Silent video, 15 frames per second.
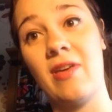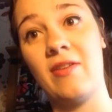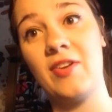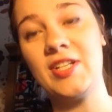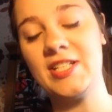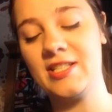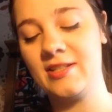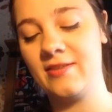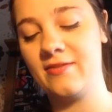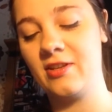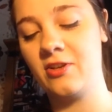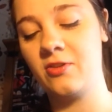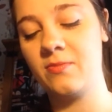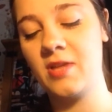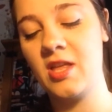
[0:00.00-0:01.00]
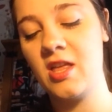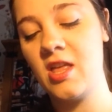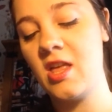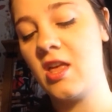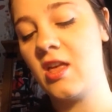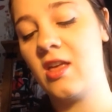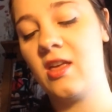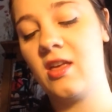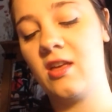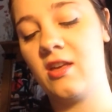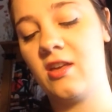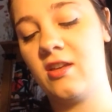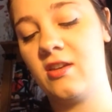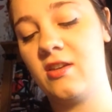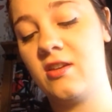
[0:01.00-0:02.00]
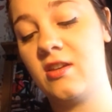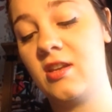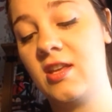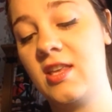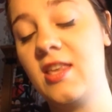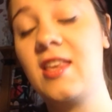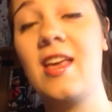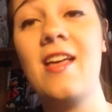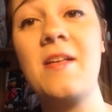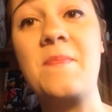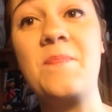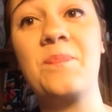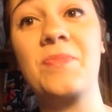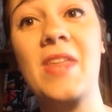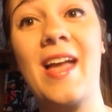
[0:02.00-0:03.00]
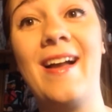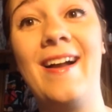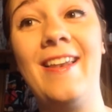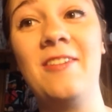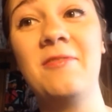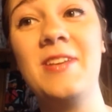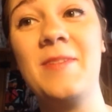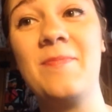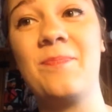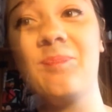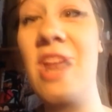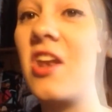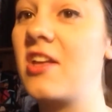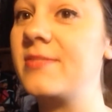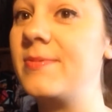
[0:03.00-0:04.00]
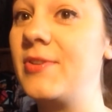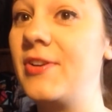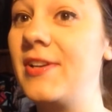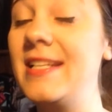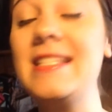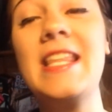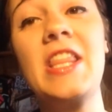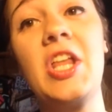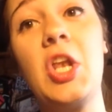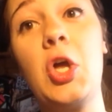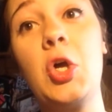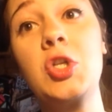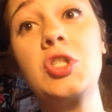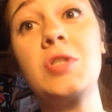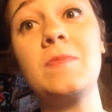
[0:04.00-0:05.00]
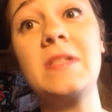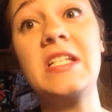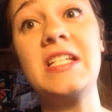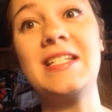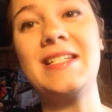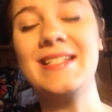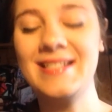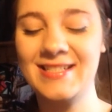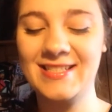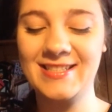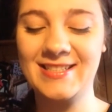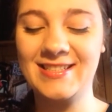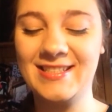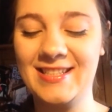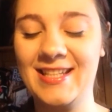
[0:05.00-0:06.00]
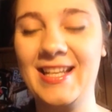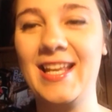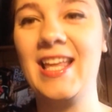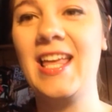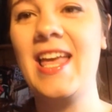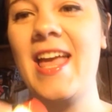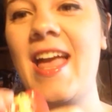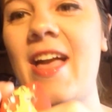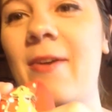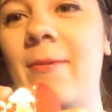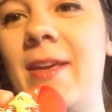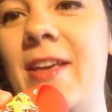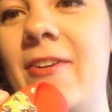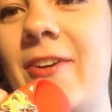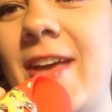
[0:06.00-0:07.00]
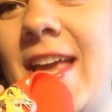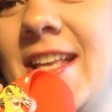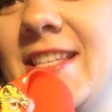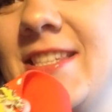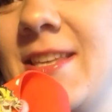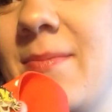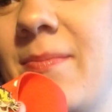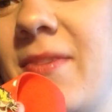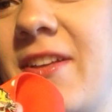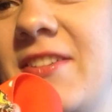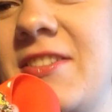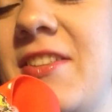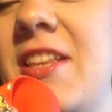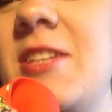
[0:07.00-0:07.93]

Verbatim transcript: favourite Disney film, and yeah, I love it. And then last but not least, the last pin we got a Simba. So